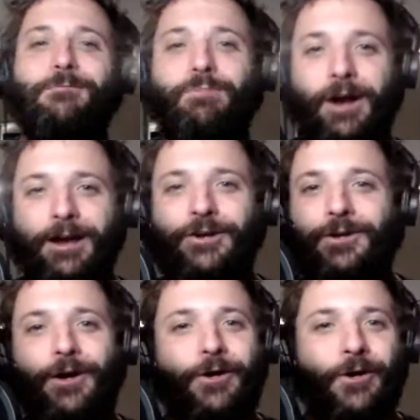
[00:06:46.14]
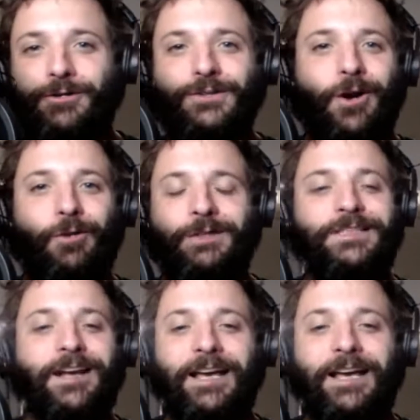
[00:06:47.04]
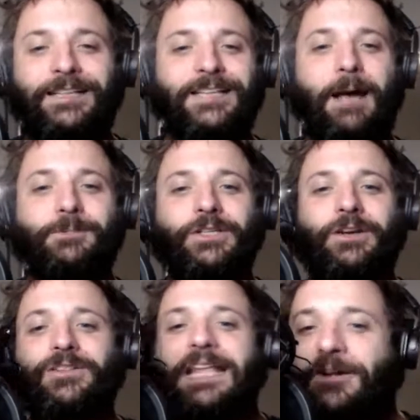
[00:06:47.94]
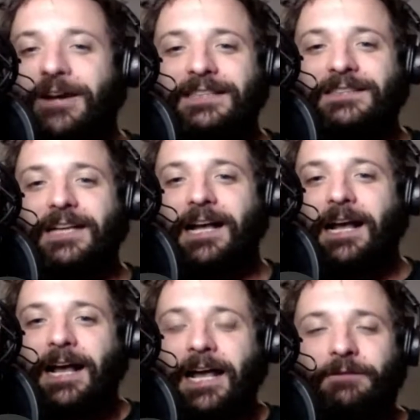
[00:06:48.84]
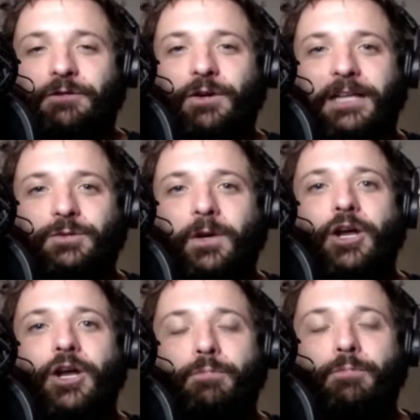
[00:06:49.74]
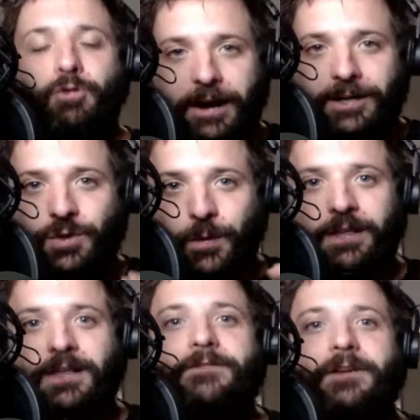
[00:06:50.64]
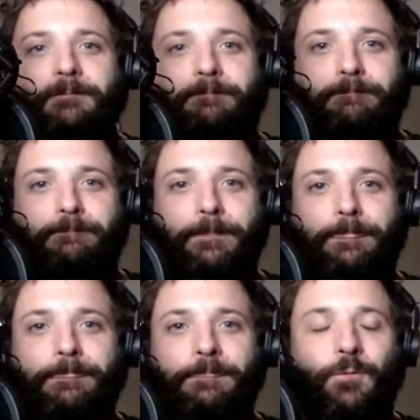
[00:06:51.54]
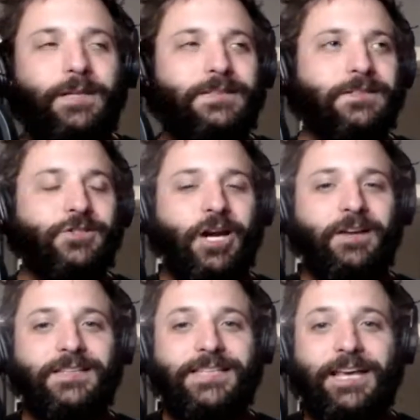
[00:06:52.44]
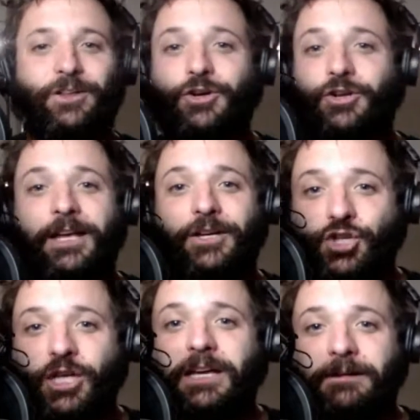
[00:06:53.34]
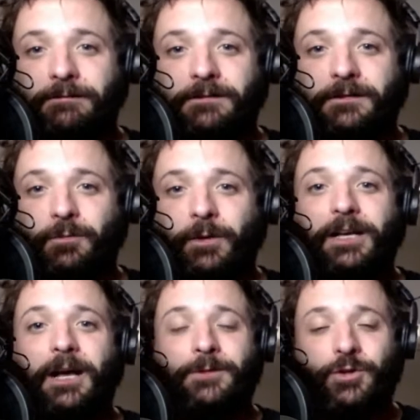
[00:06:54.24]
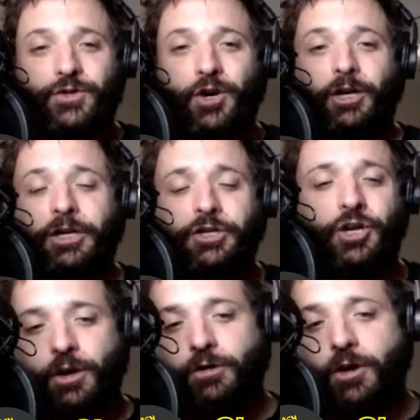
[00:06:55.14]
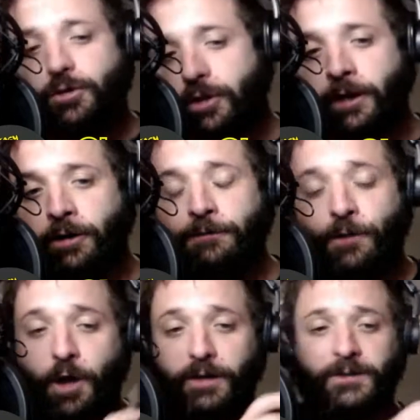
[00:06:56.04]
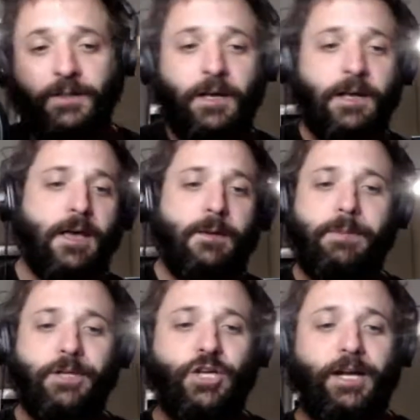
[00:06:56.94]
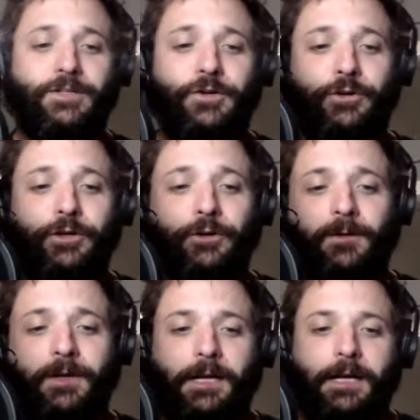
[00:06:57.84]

Brand new co-host on Wednesday nights. Absolutely hilarious. And if you guys want to know, prior to week 11, what Jonathan Taylor could not achieve when it comes to his yardage, go look at your floss. Big shout out to Cooter Doodle.